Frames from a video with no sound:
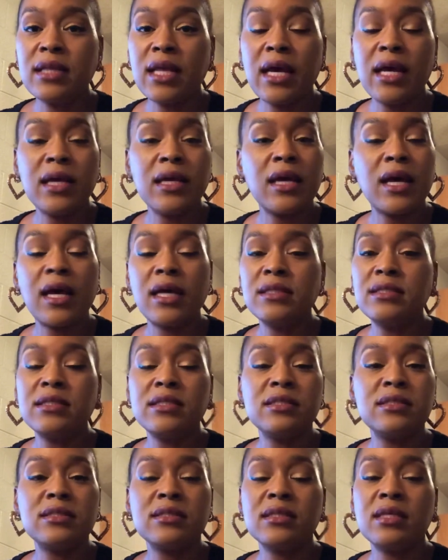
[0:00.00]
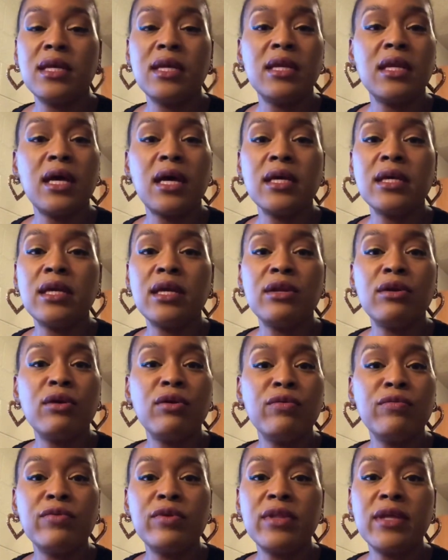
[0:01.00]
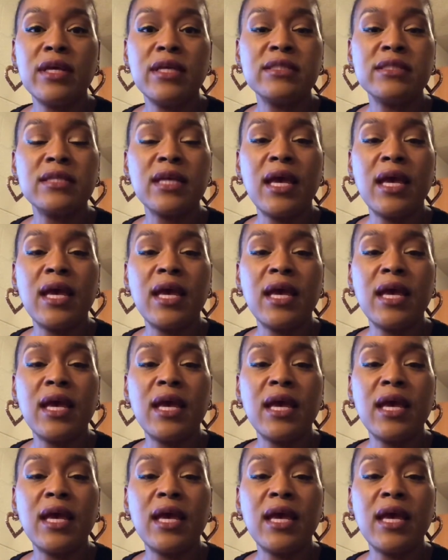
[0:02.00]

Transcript: Like, I just cannot get over this.